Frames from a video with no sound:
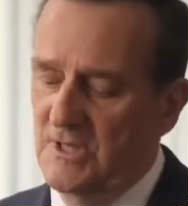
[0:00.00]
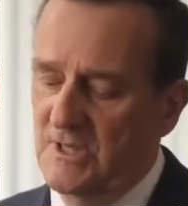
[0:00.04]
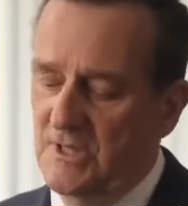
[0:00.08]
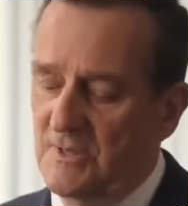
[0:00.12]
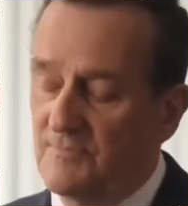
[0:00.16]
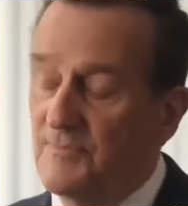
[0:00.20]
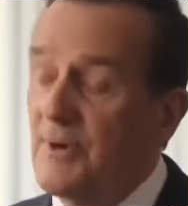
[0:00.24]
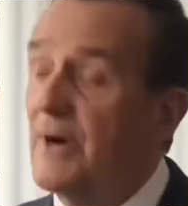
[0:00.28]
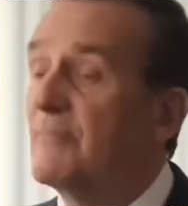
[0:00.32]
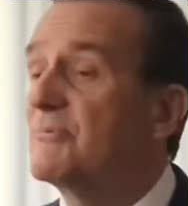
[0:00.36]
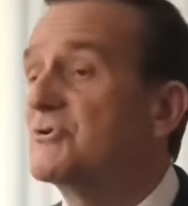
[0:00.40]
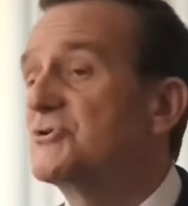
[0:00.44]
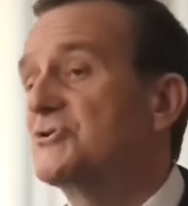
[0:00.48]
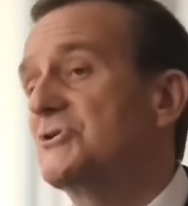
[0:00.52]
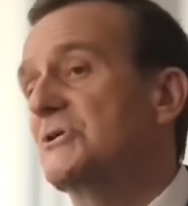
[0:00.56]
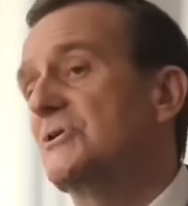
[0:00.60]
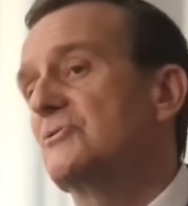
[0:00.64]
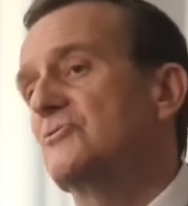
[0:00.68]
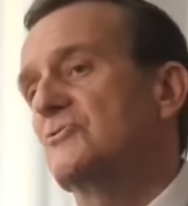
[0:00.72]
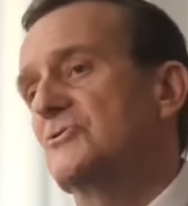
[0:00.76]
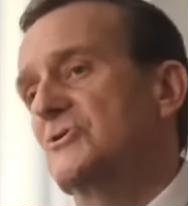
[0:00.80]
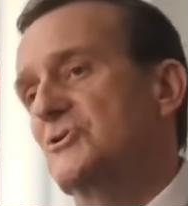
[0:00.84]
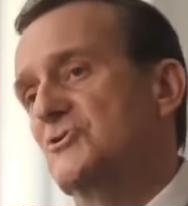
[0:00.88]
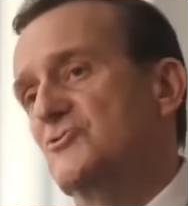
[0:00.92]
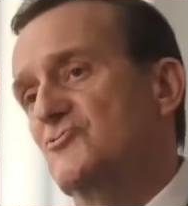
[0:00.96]
uh,
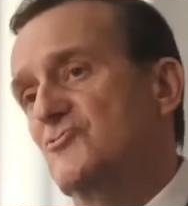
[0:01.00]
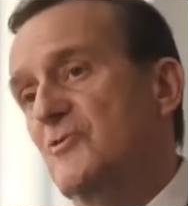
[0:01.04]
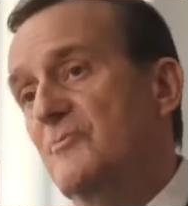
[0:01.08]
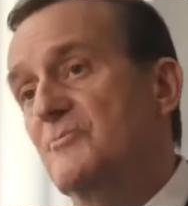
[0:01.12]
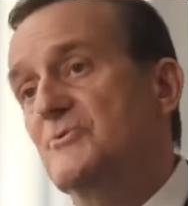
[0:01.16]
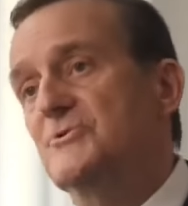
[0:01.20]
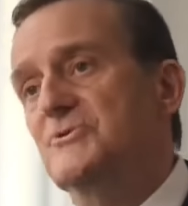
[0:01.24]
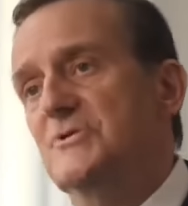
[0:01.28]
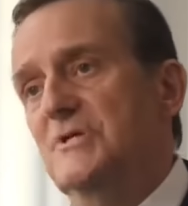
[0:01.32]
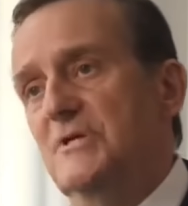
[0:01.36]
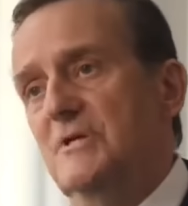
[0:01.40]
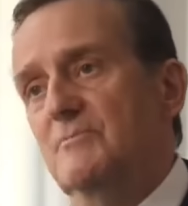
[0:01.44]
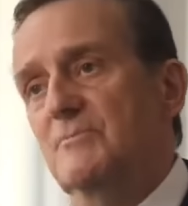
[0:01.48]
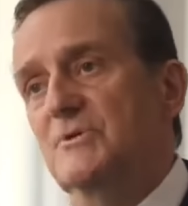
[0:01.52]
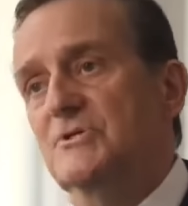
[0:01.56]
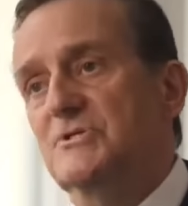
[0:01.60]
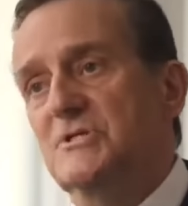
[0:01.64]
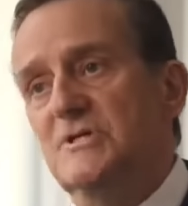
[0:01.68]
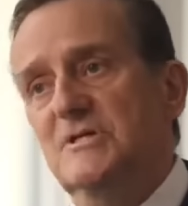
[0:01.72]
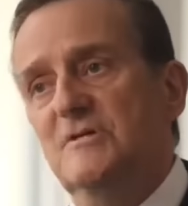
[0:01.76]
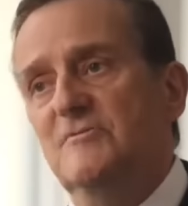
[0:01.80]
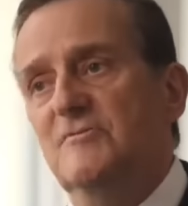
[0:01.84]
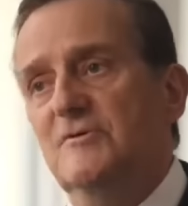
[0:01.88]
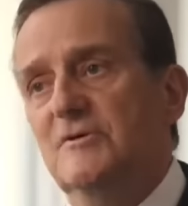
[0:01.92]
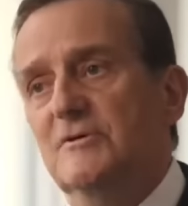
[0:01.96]
publishing or distributing
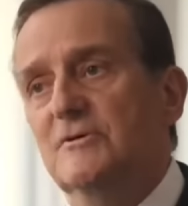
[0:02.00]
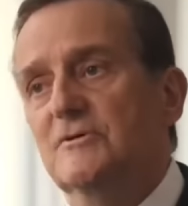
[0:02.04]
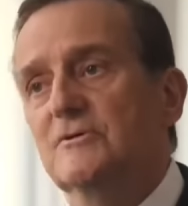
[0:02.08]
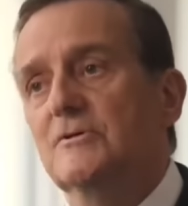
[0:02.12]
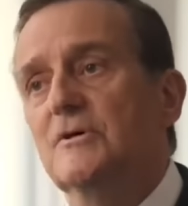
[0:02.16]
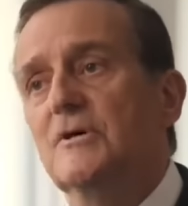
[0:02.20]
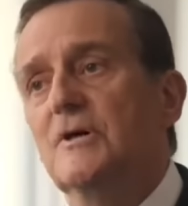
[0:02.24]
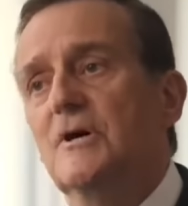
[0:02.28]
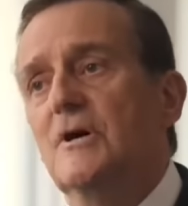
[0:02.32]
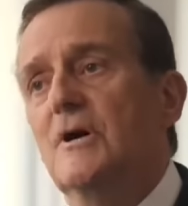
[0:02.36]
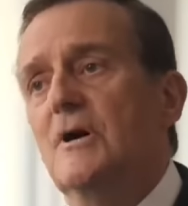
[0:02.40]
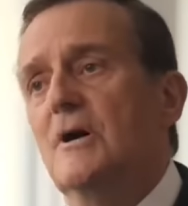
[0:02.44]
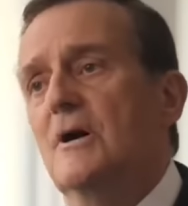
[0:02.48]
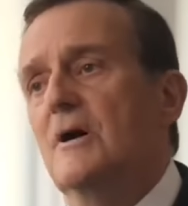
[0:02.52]
material